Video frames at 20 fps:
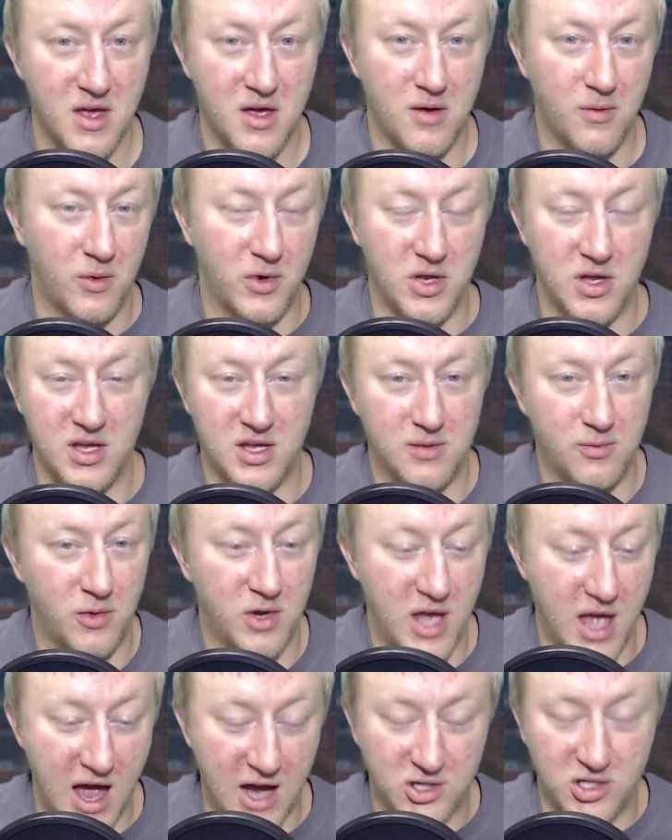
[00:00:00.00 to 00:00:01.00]
When
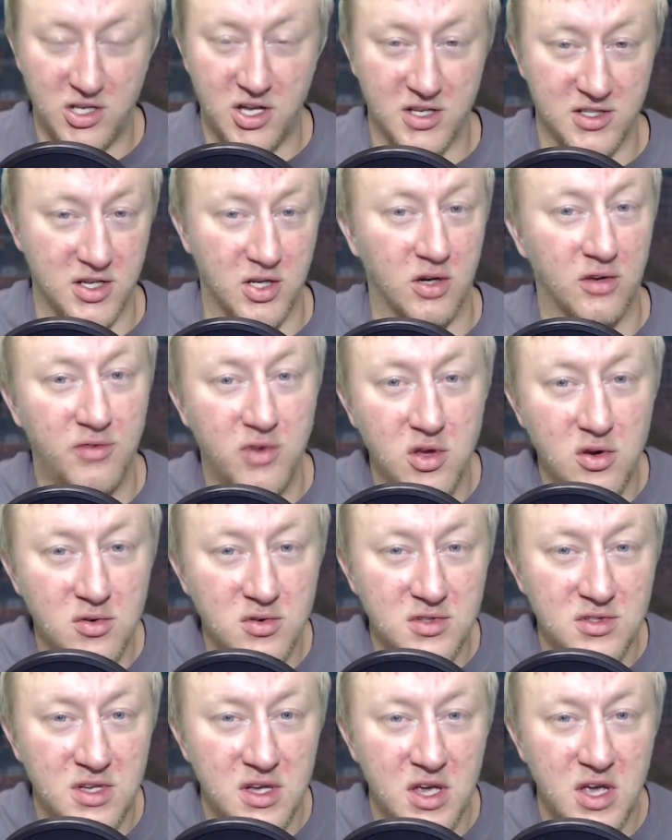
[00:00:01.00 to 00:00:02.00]
he actually does
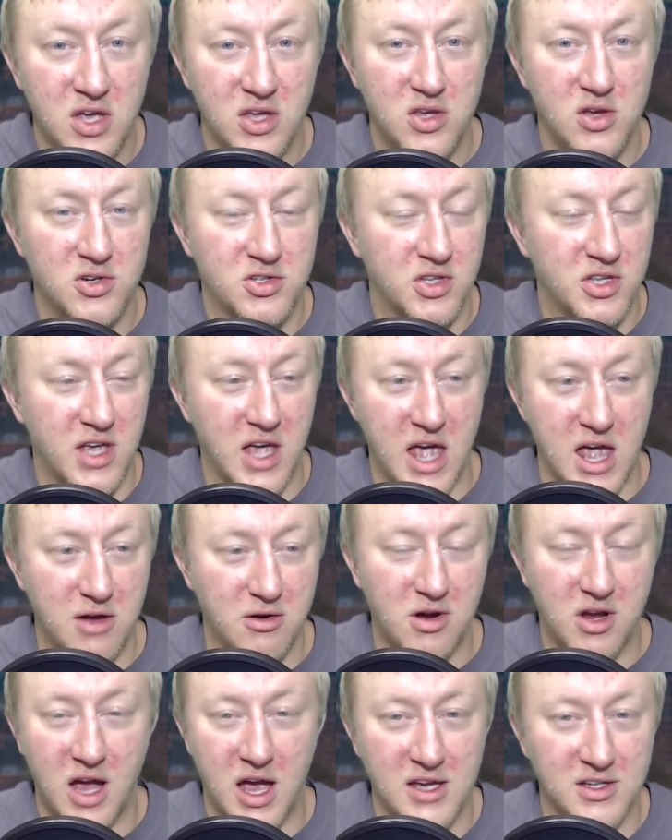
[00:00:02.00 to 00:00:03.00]
interviews, usually angry
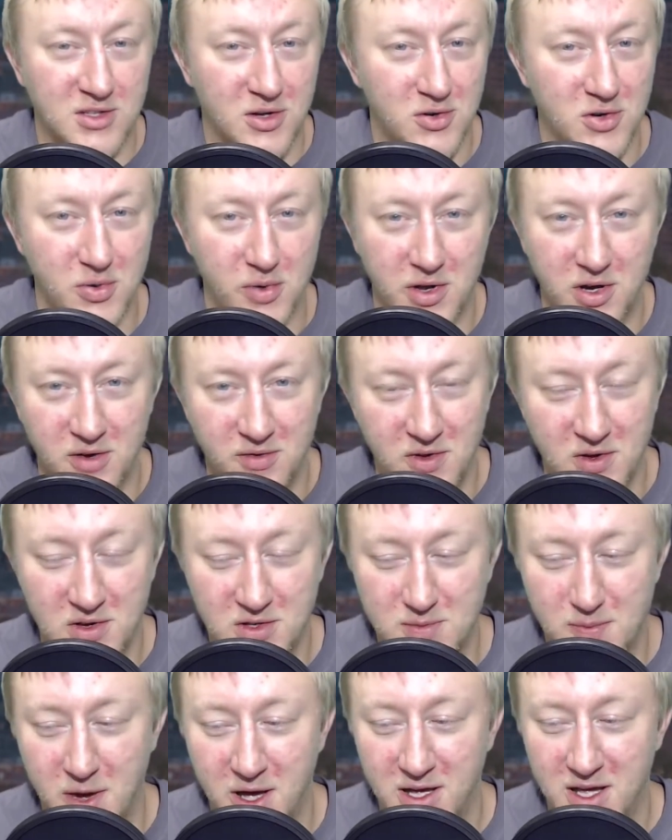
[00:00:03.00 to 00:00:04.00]
guys don't do interviews,
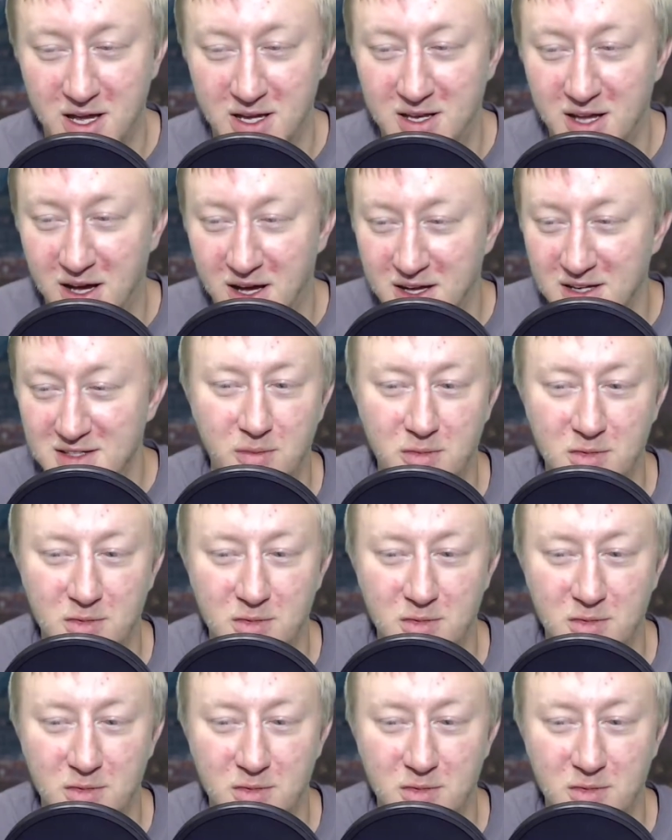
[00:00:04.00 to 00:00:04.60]
but he does.